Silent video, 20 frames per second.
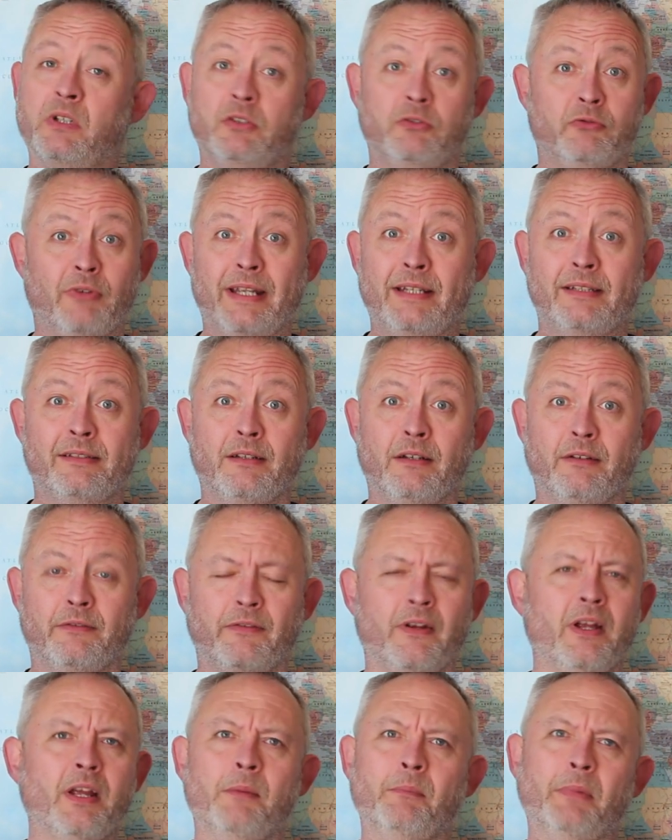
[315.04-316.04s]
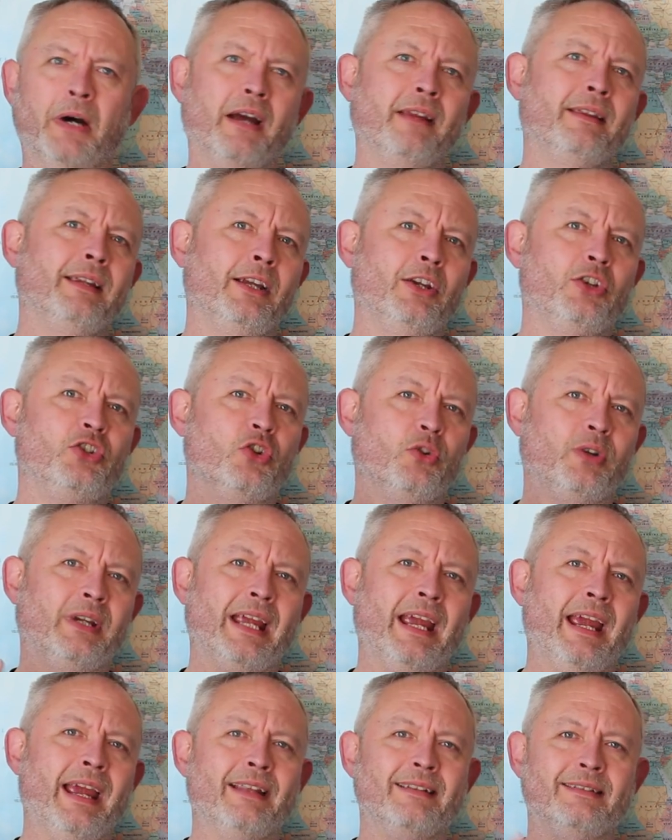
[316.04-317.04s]
Great stuff, but I think you should
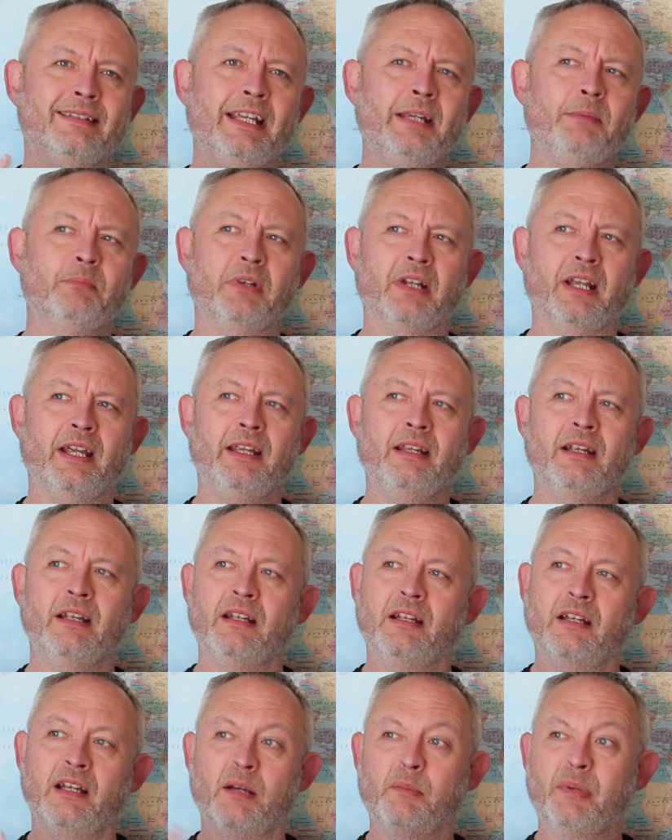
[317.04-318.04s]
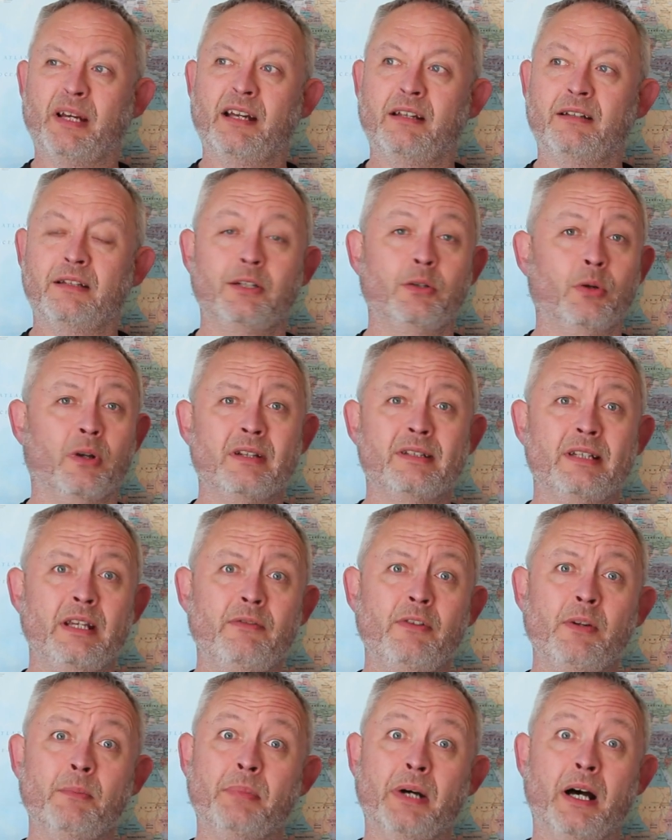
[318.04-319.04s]
care deeply about the quality
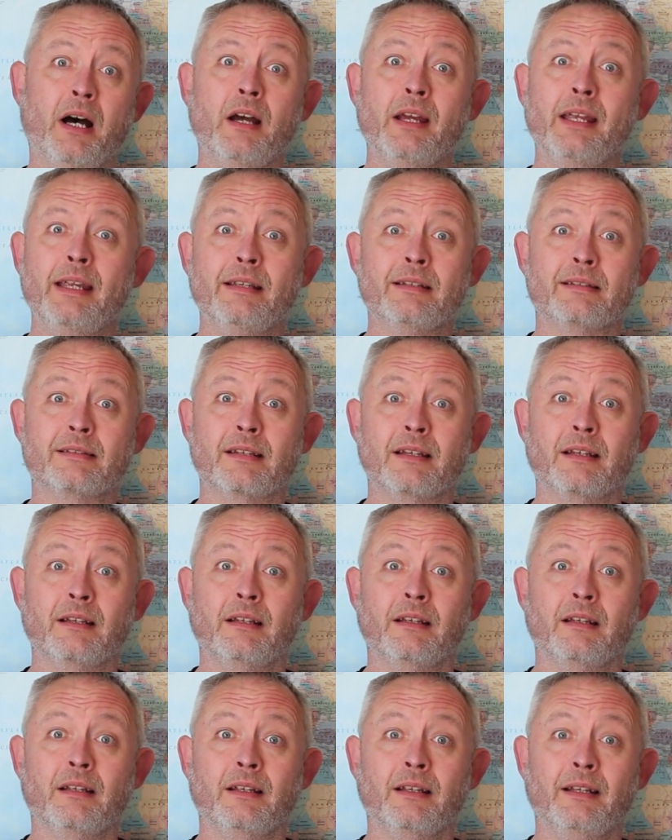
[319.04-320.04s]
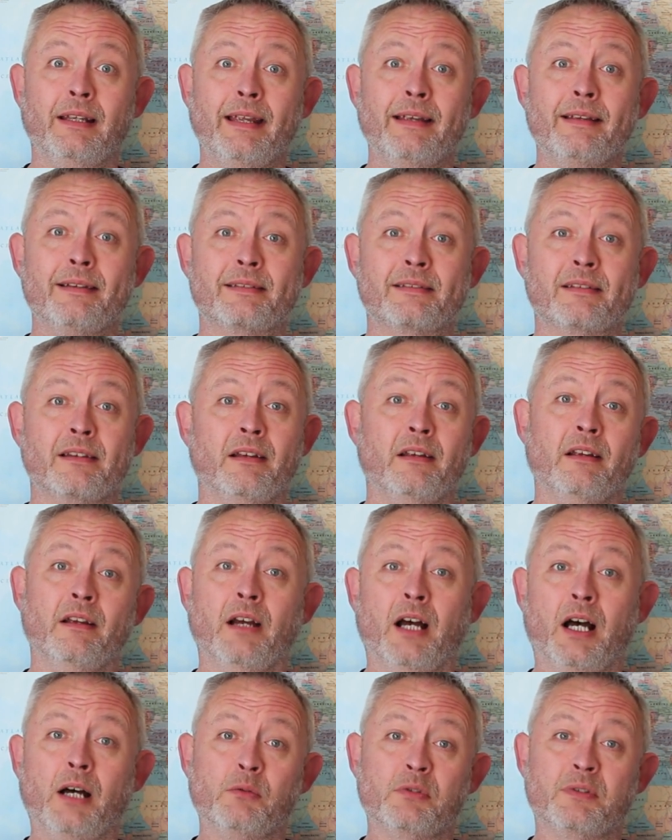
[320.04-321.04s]
of your pies. Yes,
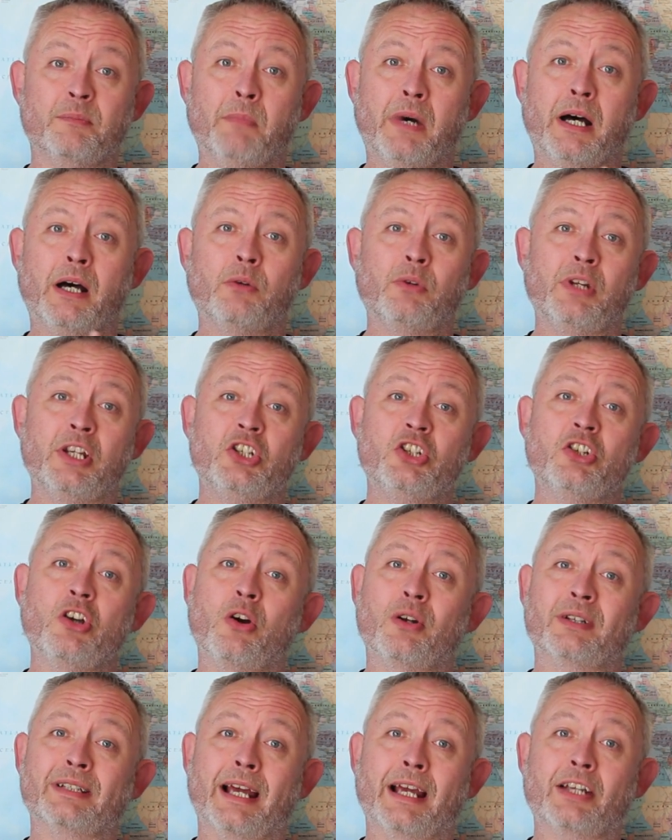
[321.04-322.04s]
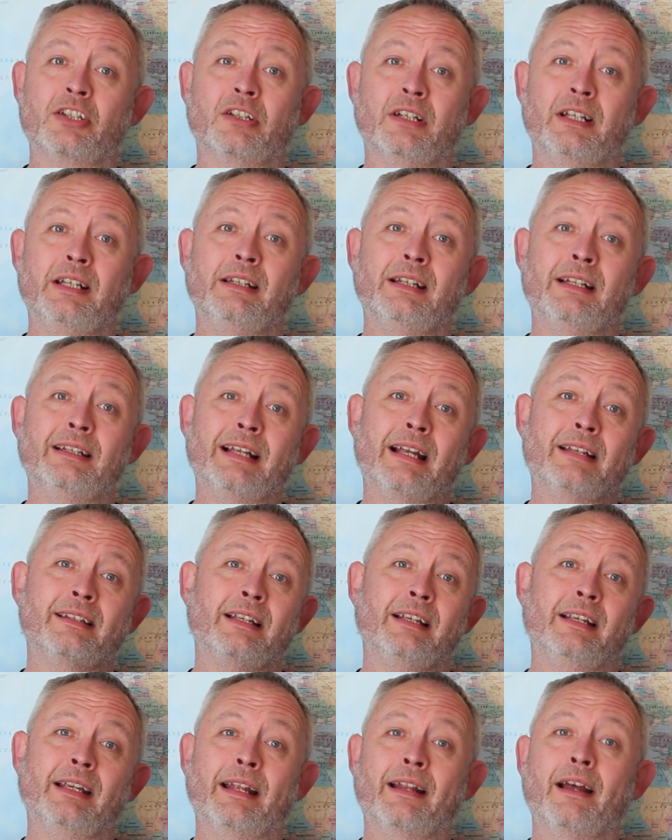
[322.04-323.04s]
I was mildly shocked, actually, that that
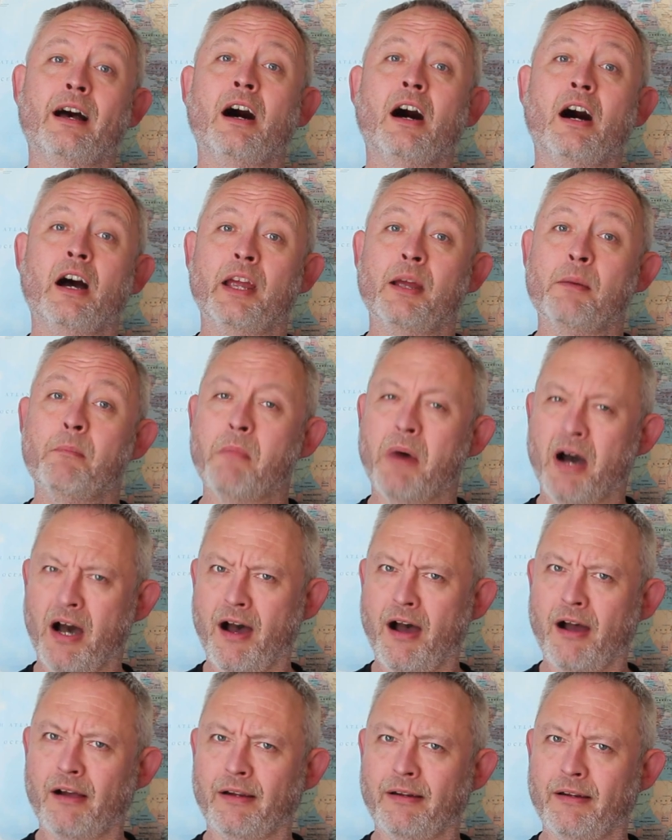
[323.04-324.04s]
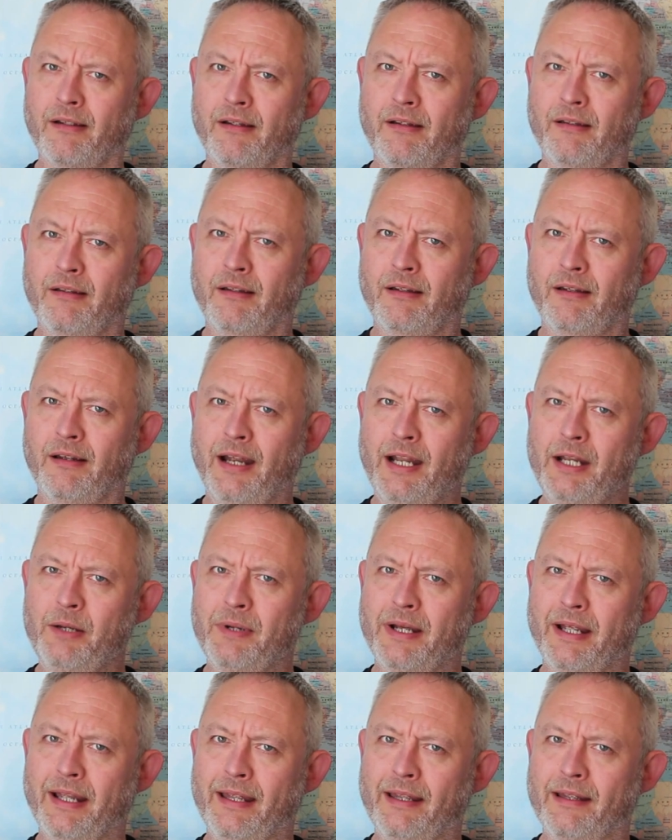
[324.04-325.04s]
didn't get a higher mark.
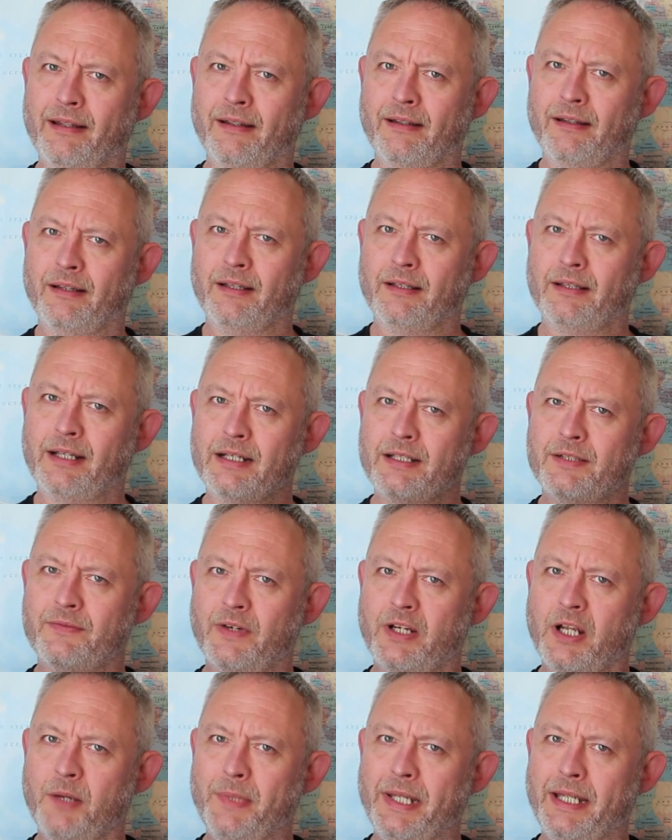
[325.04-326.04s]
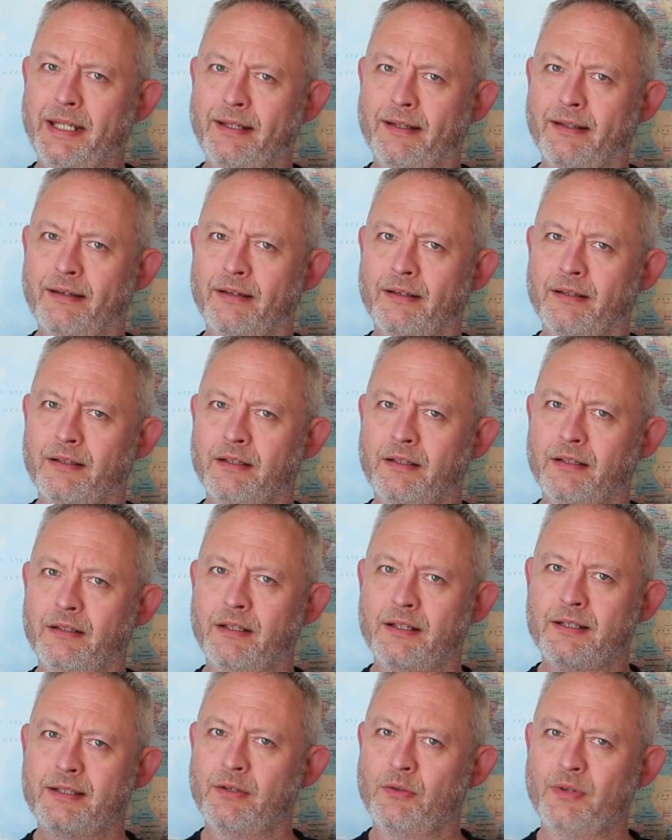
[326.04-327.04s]
Anyway, thanks for coming.
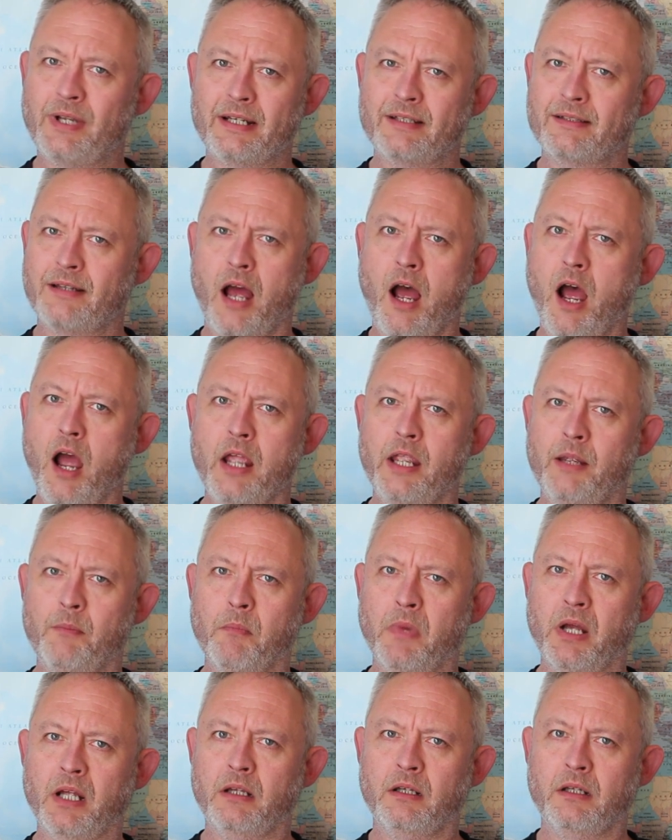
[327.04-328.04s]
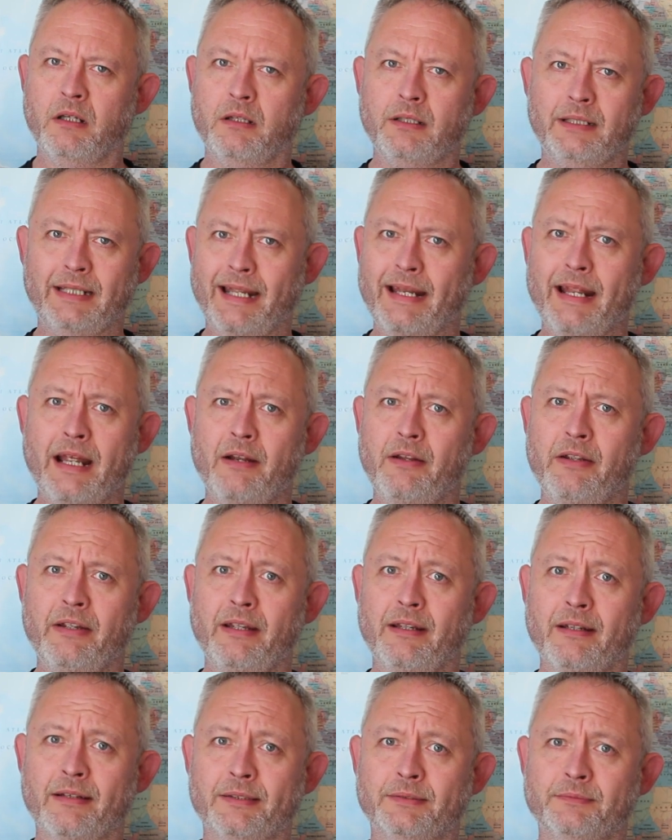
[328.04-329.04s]
Until next time, get out of
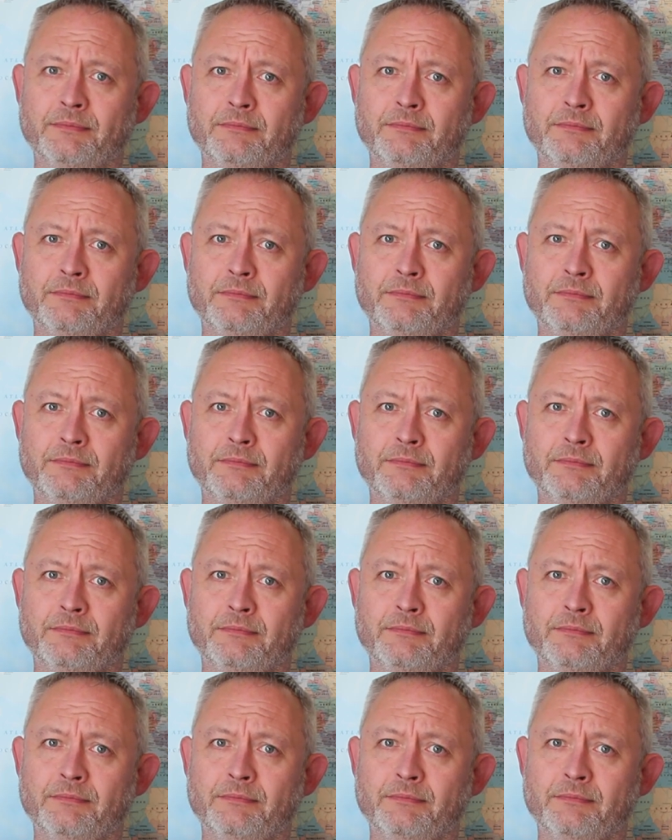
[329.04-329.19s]
here.